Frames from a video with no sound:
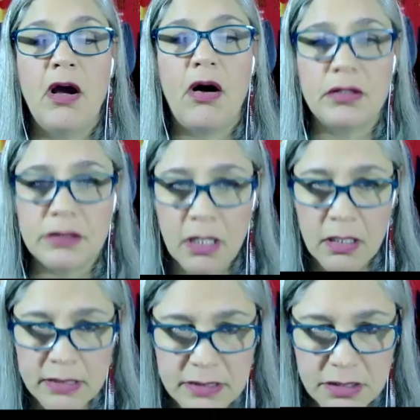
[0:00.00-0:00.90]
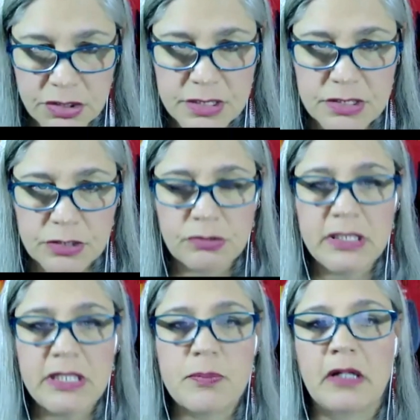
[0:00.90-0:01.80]
All non-Indigenous are
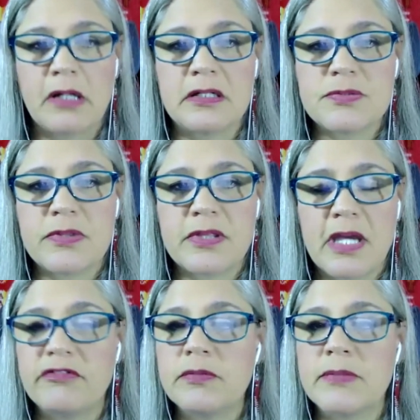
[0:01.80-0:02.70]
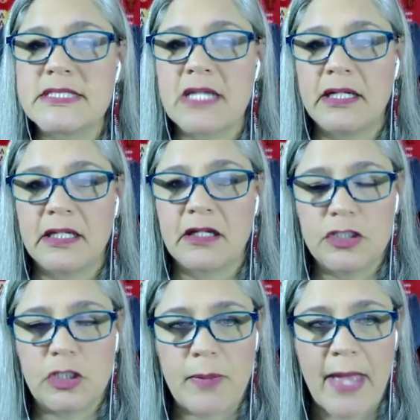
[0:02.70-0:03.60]
treaty partners with the government signing on
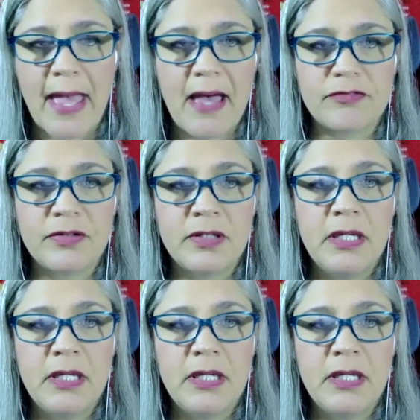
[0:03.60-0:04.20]
your behalf.